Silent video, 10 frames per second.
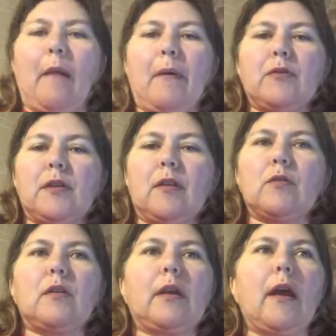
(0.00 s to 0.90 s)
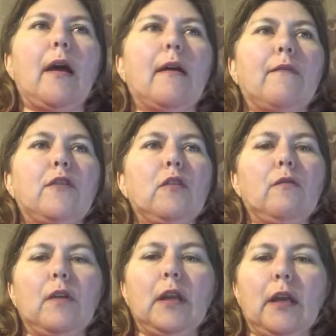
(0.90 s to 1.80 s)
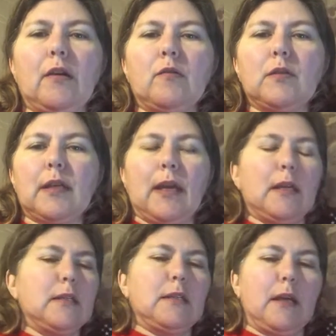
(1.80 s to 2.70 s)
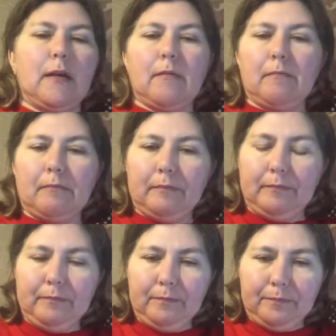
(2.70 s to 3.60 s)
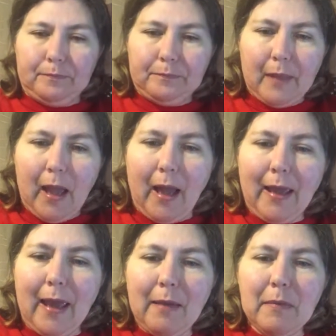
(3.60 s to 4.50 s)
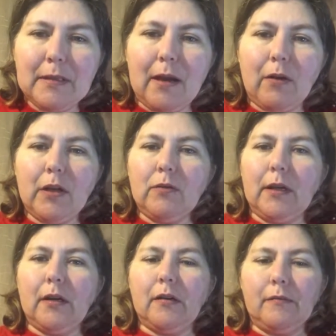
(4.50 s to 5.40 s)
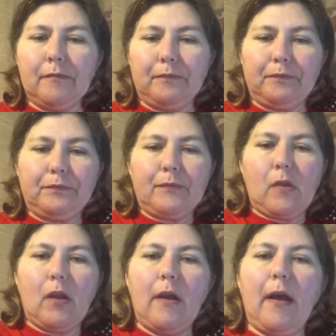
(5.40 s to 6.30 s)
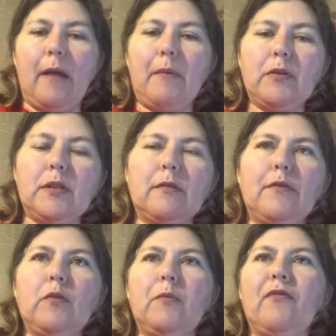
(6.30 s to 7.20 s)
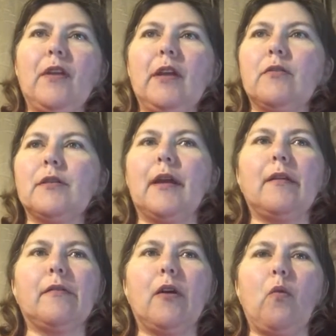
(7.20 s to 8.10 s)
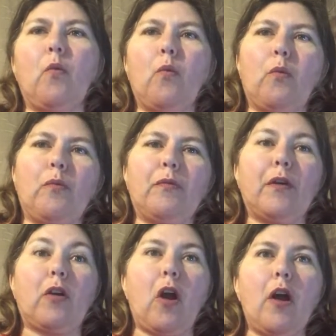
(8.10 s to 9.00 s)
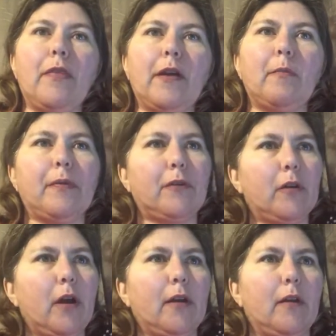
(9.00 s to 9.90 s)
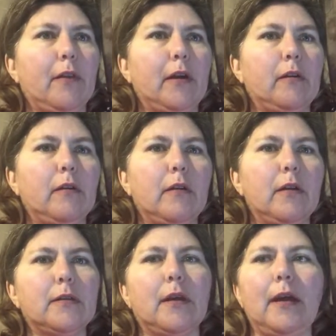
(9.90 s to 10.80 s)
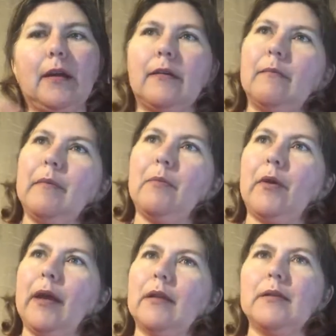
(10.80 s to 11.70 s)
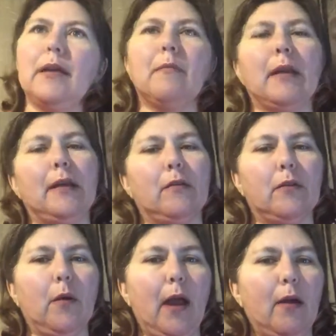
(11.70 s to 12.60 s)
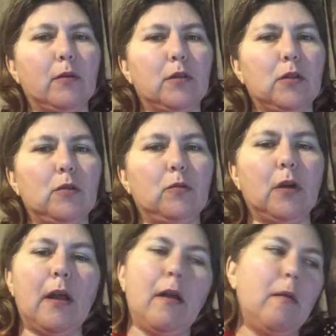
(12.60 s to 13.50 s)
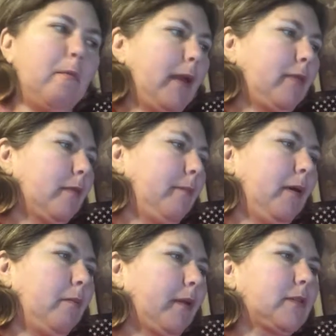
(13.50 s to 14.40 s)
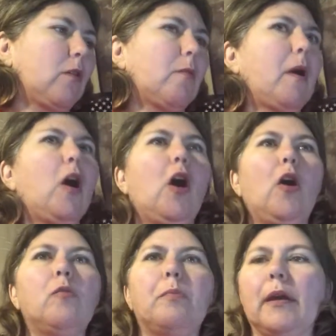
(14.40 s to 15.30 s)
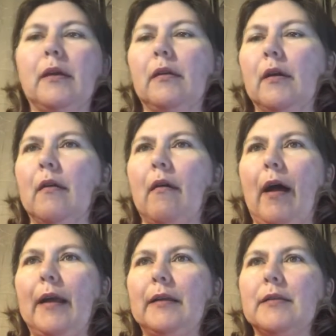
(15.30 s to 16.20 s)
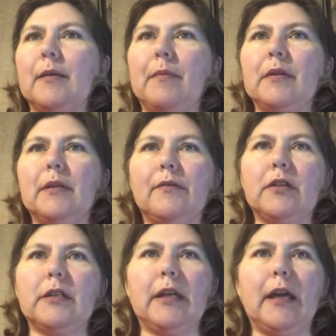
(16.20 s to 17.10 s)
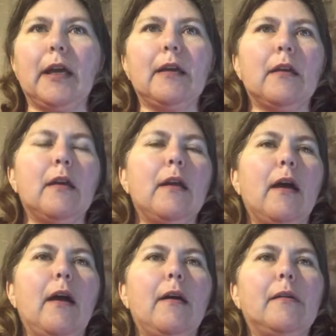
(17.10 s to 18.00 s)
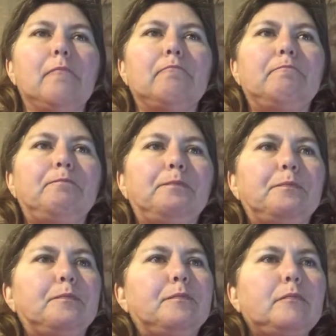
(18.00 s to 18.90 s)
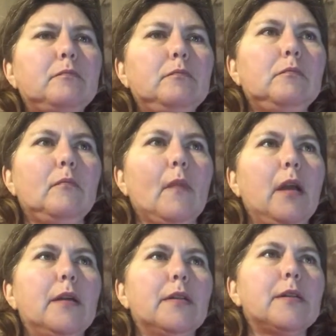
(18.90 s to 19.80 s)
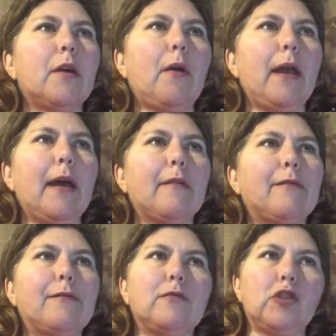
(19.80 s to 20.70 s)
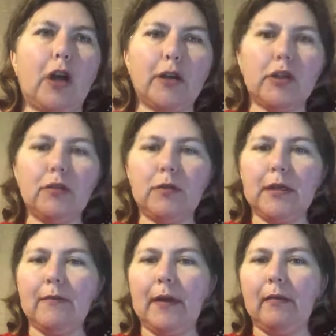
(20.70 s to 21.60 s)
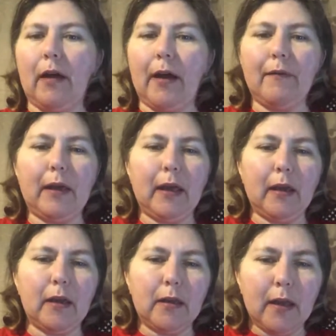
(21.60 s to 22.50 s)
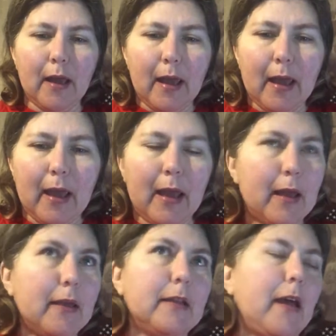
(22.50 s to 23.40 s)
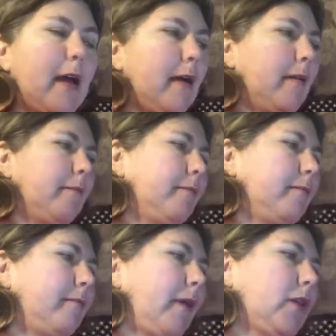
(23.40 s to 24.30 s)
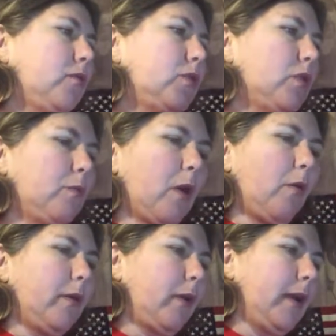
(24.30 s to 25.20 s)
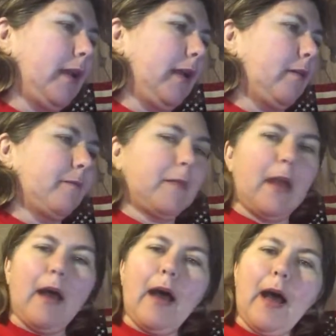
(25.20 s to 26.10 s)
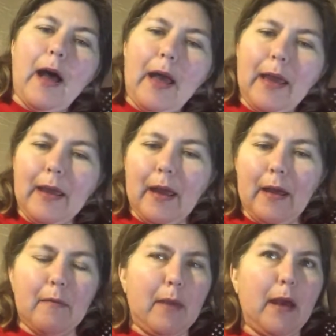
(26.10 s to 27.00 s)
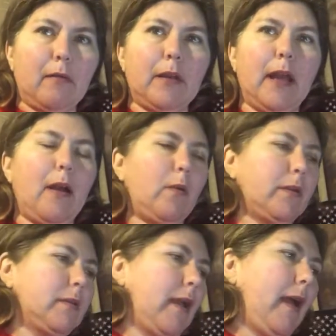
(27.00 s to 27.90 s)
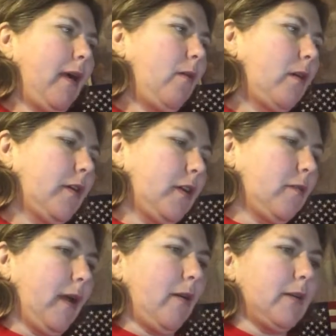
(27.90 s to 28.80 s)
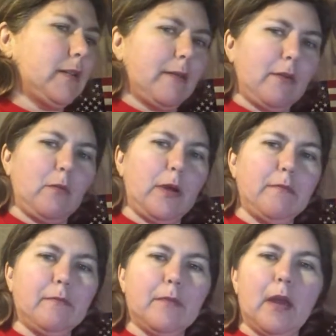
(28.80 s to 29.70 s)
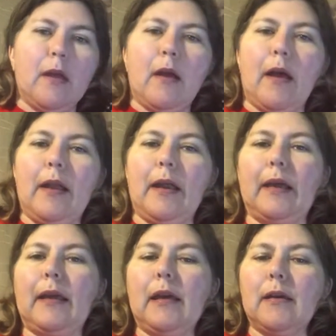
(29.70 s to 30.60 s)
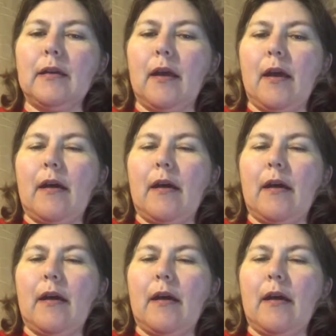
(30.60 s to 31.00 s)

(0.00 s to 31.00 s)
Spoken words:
posted those few videos, and hi Amos, how are you, dear? I posted a few videos, and I don't know, they're on there, but they're not on there. It's like people can't see them, and I don't know how to make them public. So I'm hoping I did something different today. Um, and so I have Joshua TV live again, and my YouTube going right now. Hi, Helen. How are you? How is everyone? And again,